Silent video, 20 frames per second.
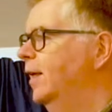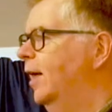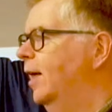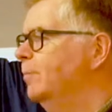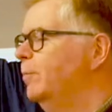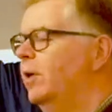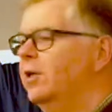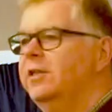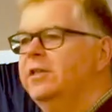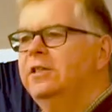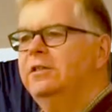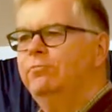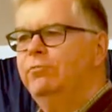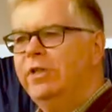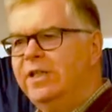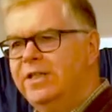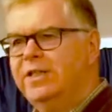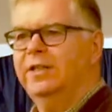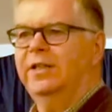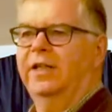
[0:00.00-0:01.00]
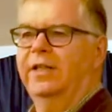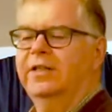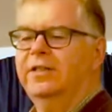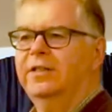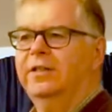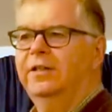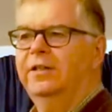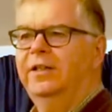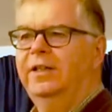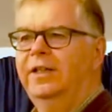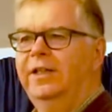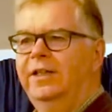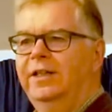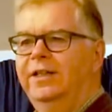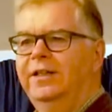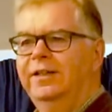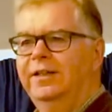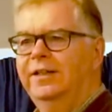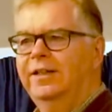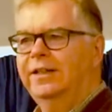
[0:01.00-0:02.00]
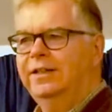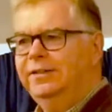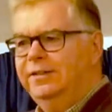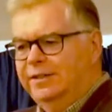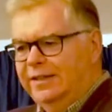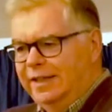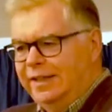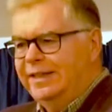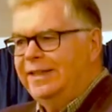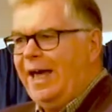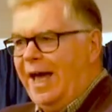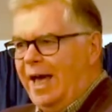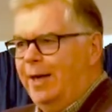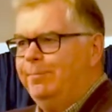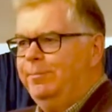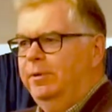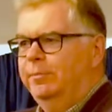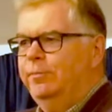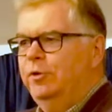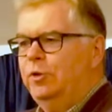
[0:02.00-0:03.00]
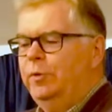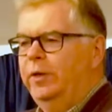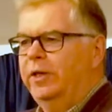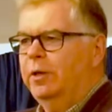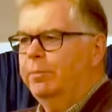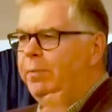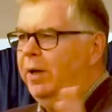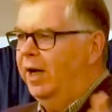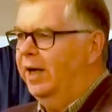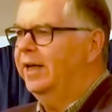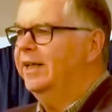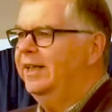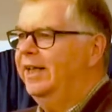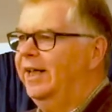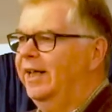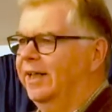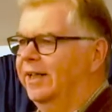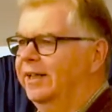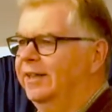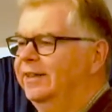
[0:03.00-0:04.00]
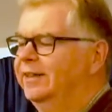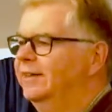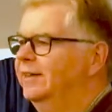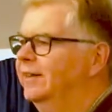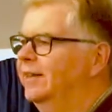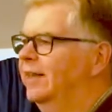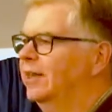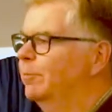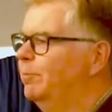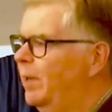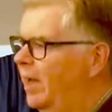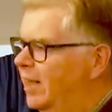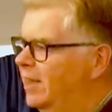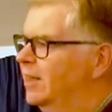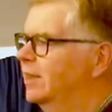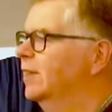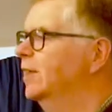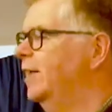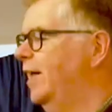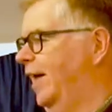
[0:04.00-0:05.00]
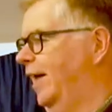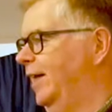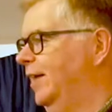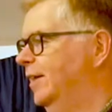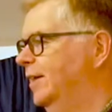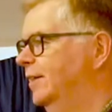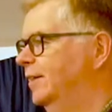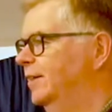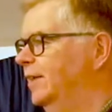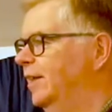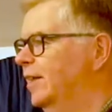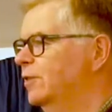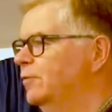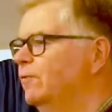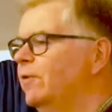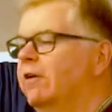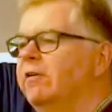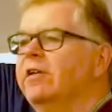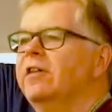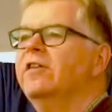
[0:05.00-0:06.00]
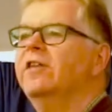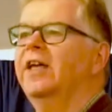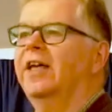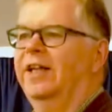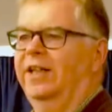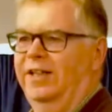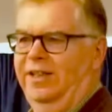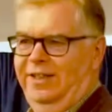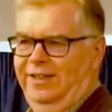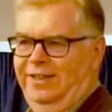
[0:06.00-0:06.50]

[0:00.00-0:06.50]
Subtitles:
And part of the reason is that the gap between a pioneer and a pain in the neck is very thin.